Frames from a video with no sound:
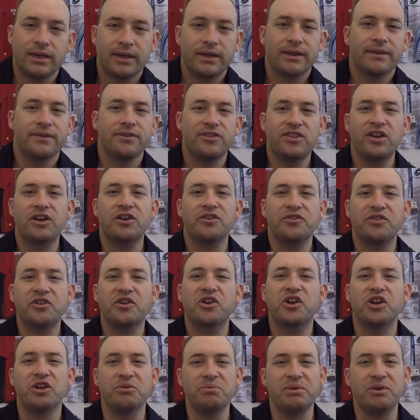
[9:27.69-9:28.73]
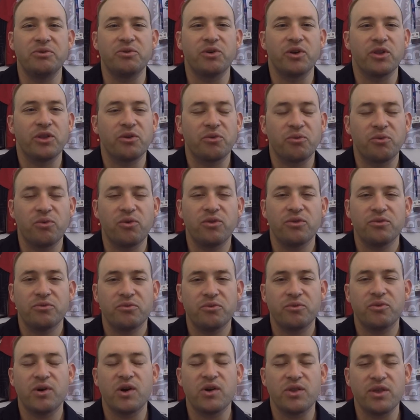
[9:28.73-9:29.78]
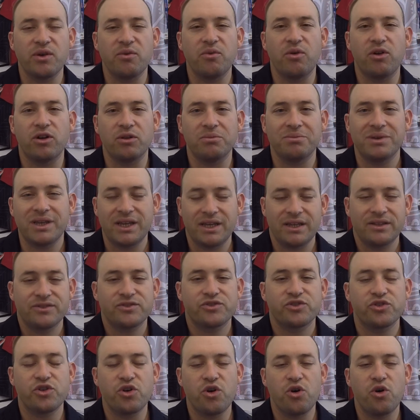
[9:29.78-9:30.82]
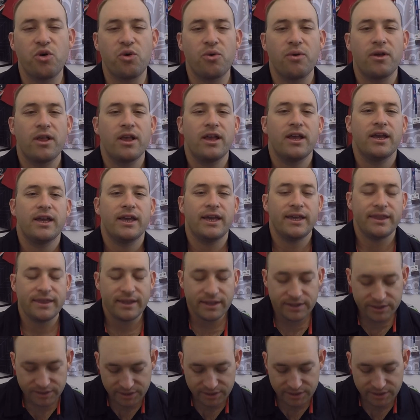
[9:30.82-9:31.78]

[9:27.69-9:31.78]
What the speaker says: They're going to be where they want to be. So in this